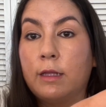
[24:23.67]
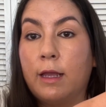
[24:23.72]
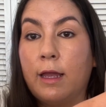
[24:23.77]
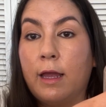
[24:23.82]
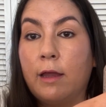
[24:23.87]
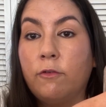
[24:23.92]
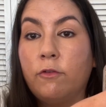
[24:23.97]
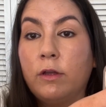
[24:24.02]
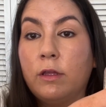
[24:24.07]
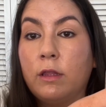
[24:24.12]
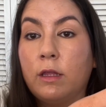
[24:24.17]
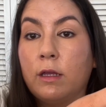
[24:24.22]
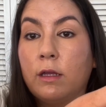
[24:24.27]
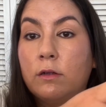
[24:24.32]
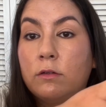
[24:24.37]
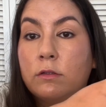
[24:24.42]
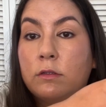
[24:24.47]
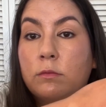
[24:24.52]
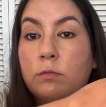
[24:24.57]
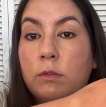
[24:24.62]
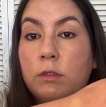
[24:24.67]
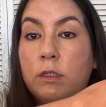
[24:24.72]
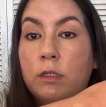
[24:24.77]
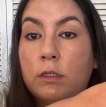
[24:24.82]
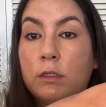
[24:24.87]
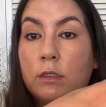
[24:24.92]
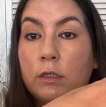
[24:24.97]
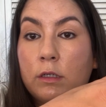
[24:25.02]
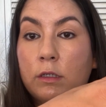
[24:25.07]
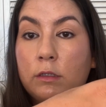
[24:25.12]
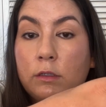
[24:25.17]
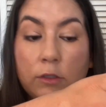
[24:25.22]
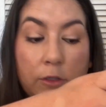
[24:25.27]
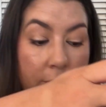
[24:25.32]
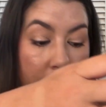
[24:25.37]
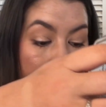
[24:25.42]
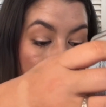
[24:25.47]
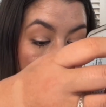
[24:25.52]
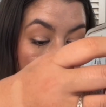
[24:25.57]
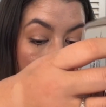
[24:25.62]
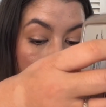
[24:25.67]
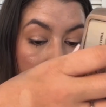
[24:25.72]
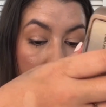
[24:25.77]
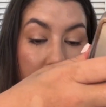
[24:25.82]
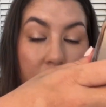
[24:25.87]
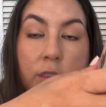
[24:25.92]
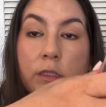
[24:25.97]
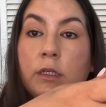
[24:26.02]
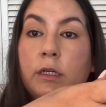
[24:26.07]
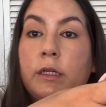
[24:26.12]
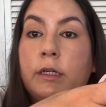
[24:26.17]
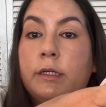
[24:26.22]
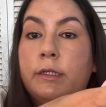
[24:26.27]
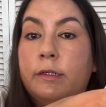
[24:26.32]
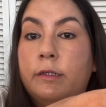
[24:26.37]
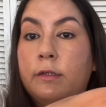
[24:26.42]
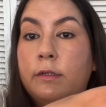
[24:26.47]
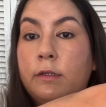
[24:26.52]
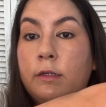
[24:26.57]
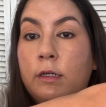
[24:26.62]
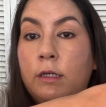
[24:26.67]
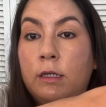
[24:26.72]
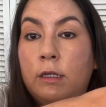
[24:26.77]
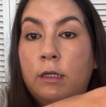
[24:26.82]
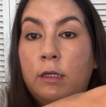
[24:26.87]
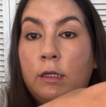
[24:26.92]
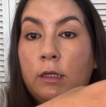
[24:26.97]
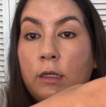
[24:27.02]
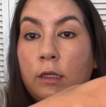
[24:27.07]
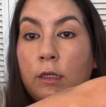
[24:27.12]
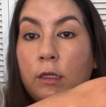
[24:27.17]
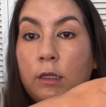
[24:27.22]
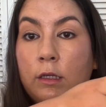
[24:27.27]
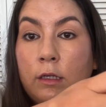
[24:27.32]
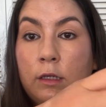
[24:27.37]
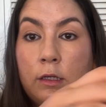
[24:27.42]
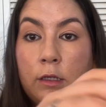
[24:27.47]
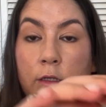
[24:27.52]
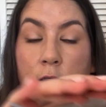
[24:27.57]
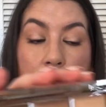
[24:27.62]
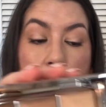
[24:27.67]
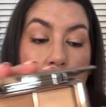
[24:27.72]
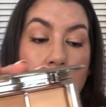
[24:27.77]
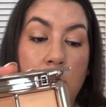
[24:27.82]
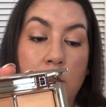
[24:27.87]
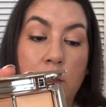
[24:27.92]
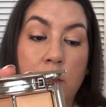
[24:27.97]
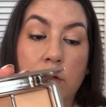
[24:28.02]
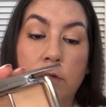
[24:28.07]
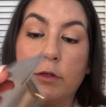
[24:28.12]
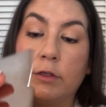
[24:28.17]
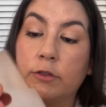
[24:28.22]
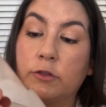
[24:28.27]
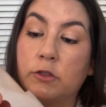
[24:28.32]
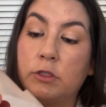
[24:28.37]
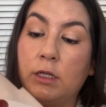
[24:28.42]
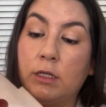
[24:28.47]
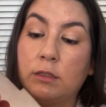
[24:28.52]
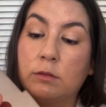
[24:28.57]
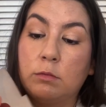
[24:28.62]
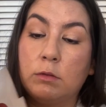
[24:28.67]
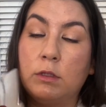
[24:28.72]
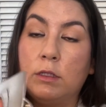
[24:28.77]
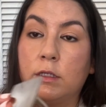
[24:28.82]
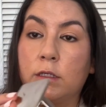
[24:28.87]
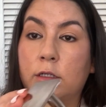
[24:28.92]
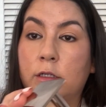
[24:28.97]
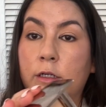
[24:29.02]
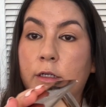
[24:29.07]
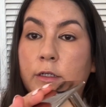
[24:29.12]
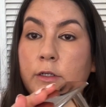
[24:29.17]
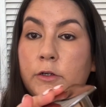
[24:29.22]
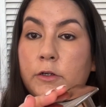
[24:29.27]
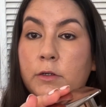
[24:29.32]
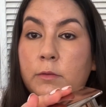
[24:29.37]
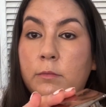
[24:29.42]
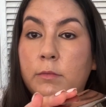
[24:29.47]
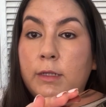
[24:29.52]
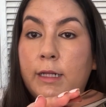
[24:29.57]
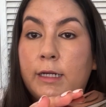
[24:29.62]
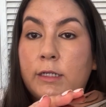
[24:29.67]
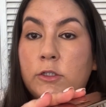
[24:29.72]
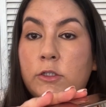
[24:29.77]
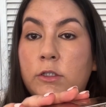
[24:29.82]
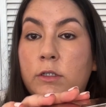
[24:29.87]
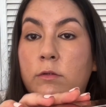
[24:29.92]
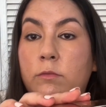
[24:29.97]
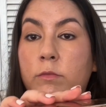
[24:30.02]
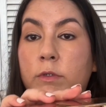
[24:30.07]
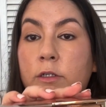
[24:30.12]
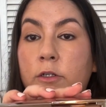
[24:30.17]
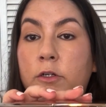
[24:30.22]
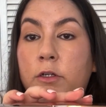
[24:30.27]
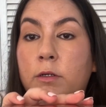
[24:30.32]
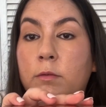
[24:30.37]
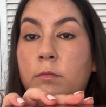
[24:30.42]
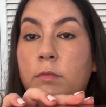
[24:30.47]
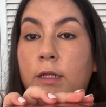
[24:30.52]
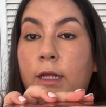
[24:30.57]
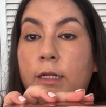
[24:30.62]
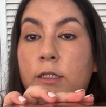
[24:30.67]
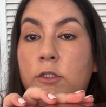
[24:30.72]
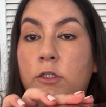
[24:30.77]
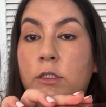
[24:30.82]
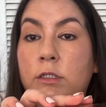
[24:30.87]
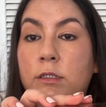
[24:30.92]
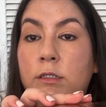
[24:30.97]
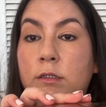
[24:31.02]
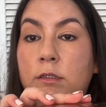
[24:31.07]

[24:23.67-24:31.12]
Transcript: everything else will look good. Your eyes will look good. You know, your cheeks will look good. Your complexion, when your complexion